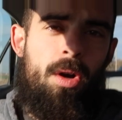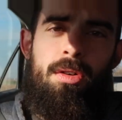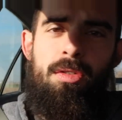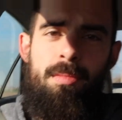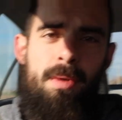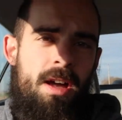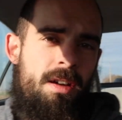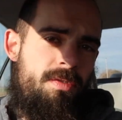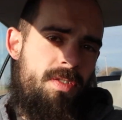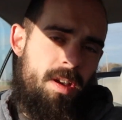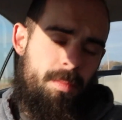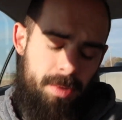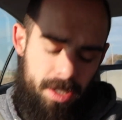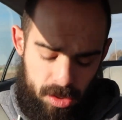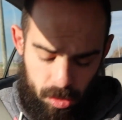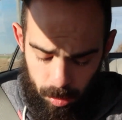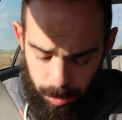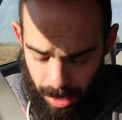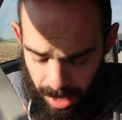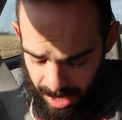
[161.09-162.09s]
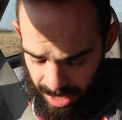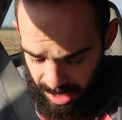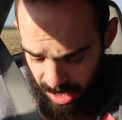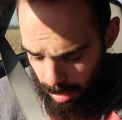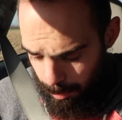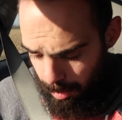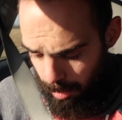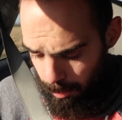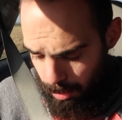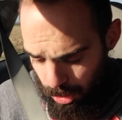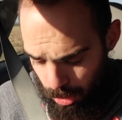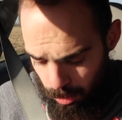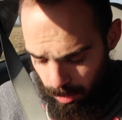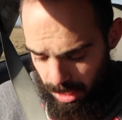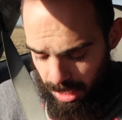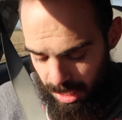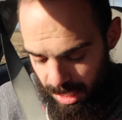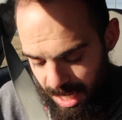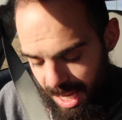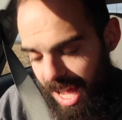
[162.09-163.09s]
one with my family. So we'll probably eat them in
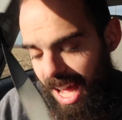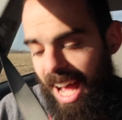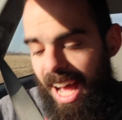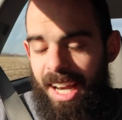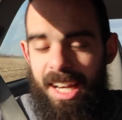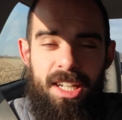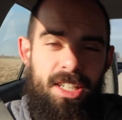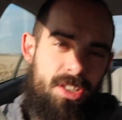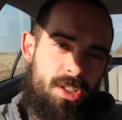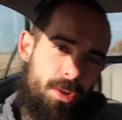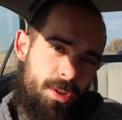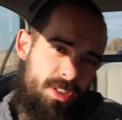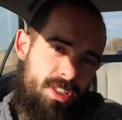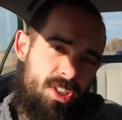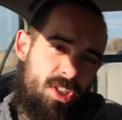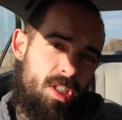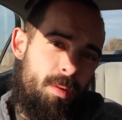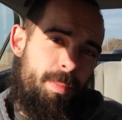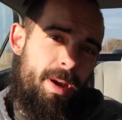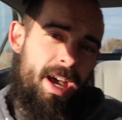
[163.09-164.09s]
between. And I just noticed this in